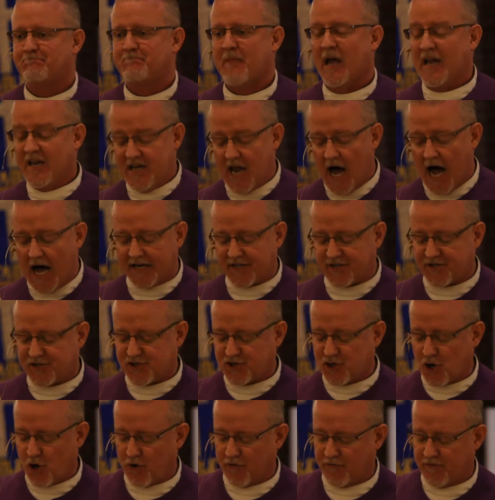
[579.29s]
not
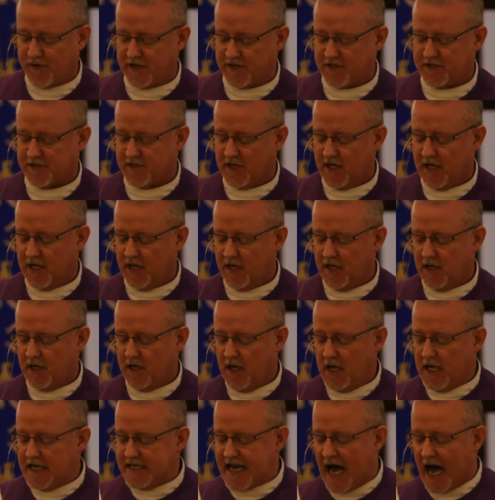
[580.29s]
service,
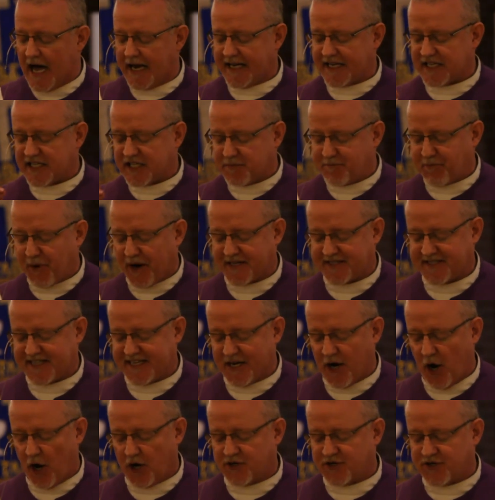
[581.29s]
not expressing
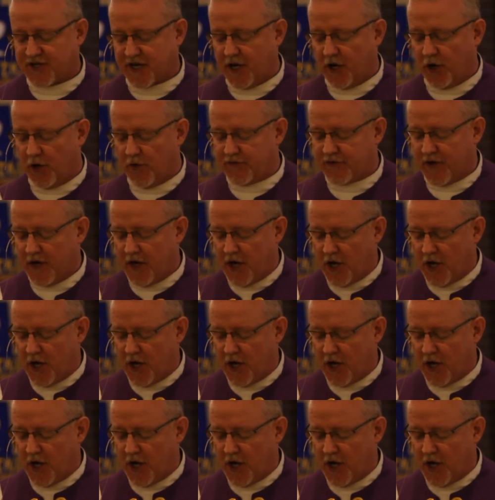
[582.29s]
ourselves